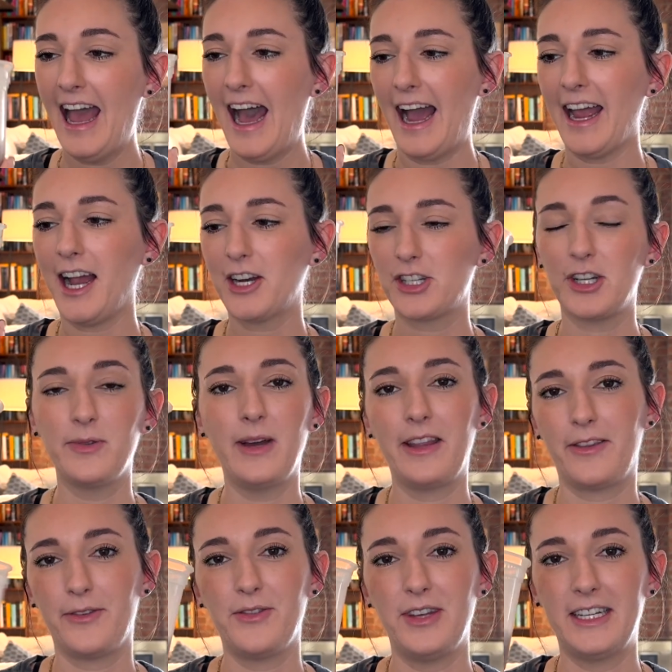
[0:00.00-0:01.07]
I actually
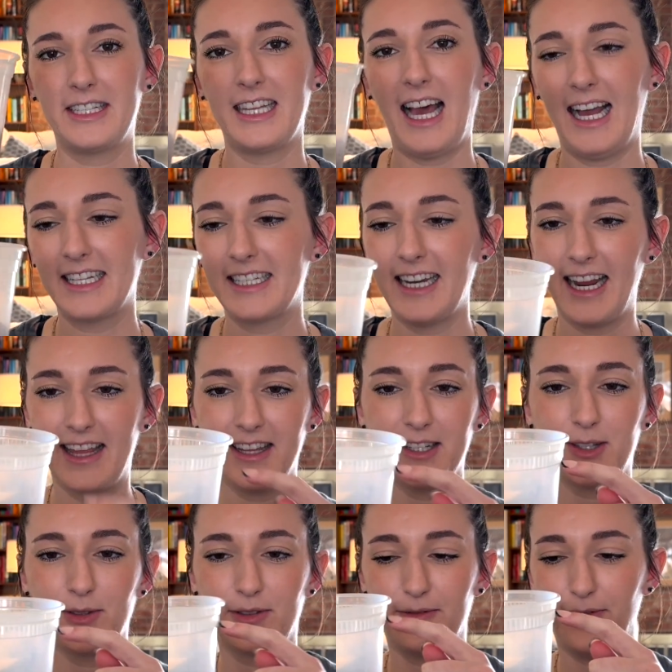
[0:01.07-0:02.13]
went through this last night.
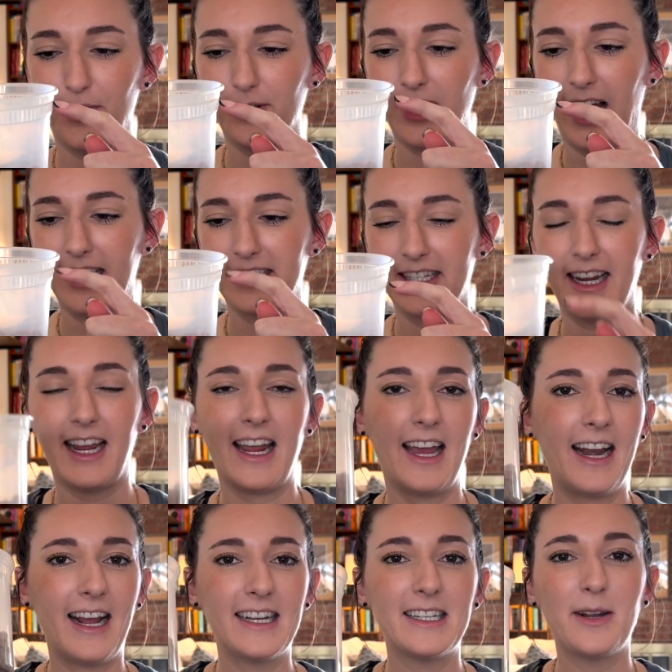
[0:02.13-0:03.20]
This was full last night,
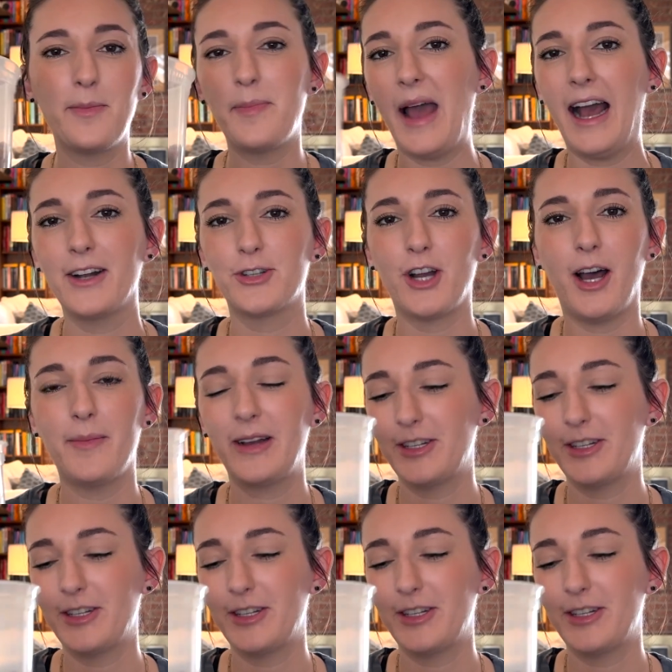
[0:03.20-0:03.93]
and I did a bad job.